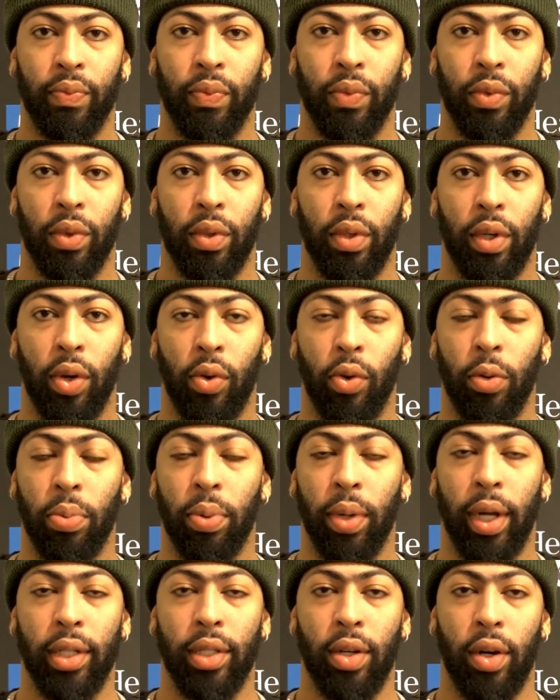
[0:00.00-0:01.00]
The group
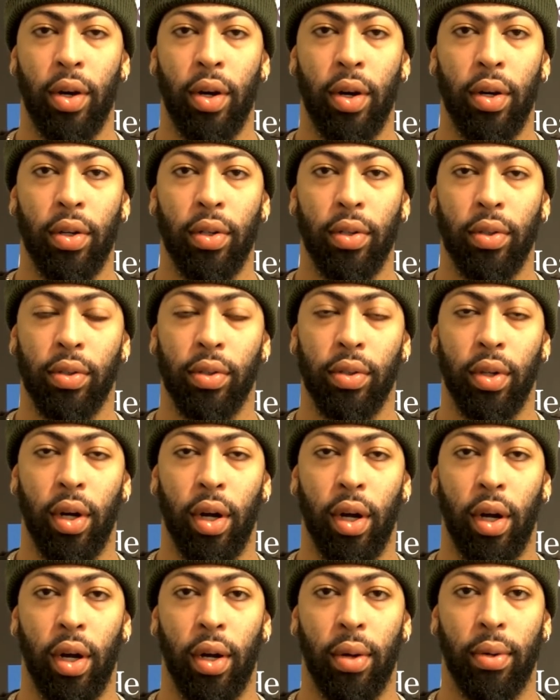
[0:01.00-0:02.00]
plays hard.
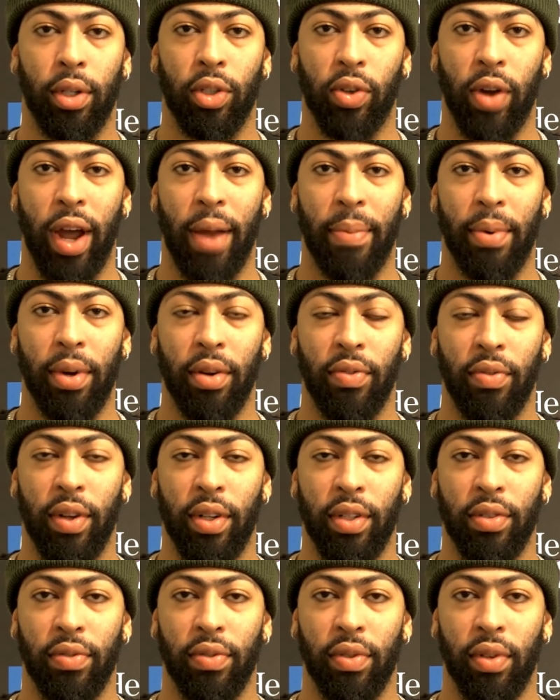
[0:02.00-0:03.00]
They're scrappy
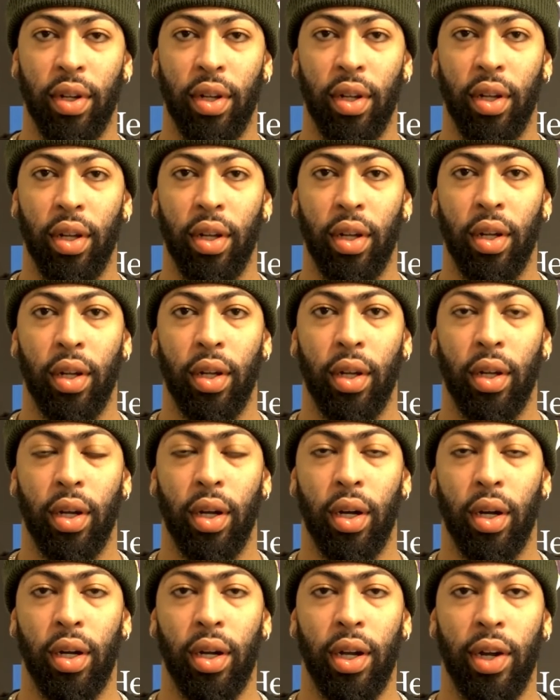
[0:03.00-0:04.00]
defensively.
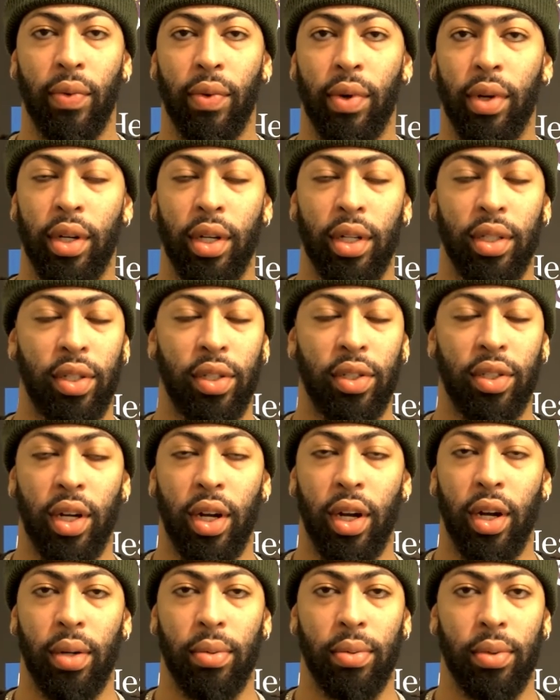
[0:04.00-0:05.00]
Everyone does their
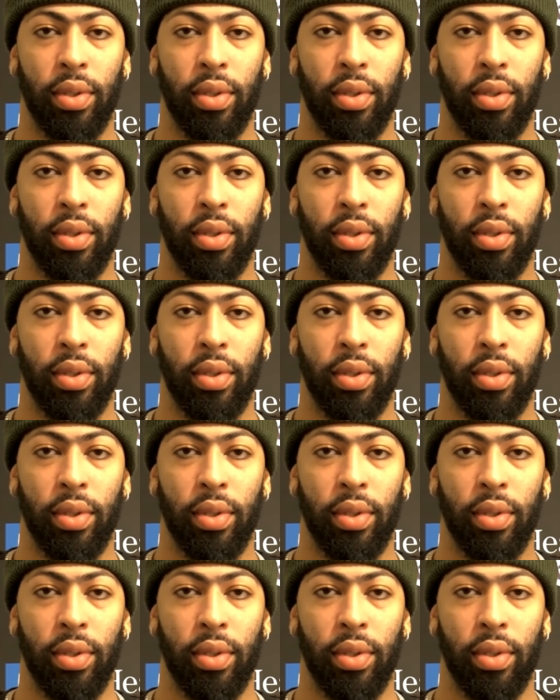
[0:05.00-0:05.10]
jobs.